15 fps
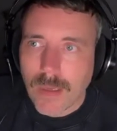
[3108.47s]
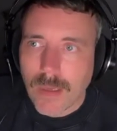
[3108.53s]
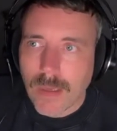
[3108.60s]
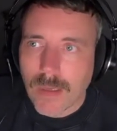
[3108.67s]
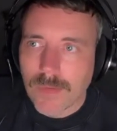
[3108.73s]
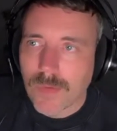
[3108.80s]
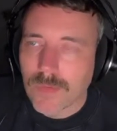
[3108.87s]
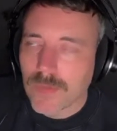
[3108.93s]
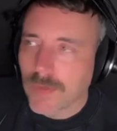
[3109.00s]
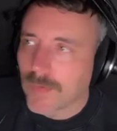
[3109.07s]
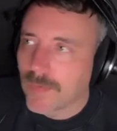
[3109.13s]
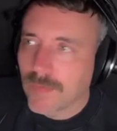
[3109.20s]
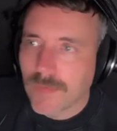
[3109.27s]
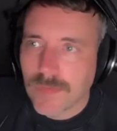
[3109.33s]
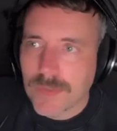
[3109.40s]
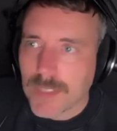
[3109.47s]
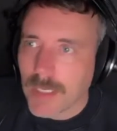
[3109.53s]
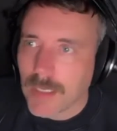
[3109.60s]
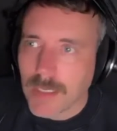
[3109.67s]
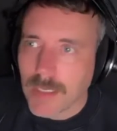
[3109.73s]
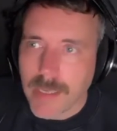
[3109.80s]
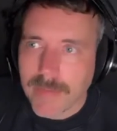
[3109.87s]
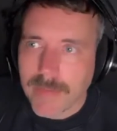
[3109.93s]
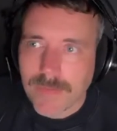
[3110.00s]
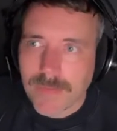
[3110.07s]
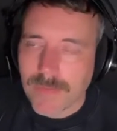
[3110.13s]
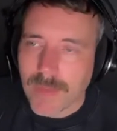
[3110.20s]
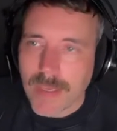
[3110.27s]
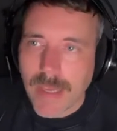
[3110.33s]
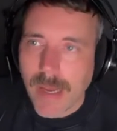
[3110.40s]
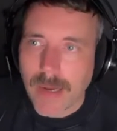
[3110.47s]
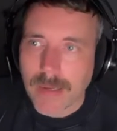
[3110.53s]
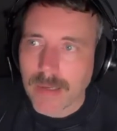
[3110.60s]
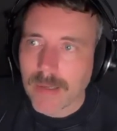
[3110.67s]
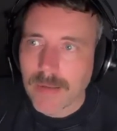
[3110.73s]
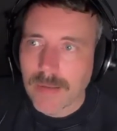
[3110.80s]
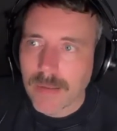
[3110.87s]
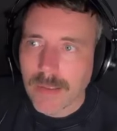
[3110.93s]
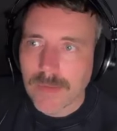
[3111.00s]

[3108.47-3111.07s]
So just shaking hands and saying hi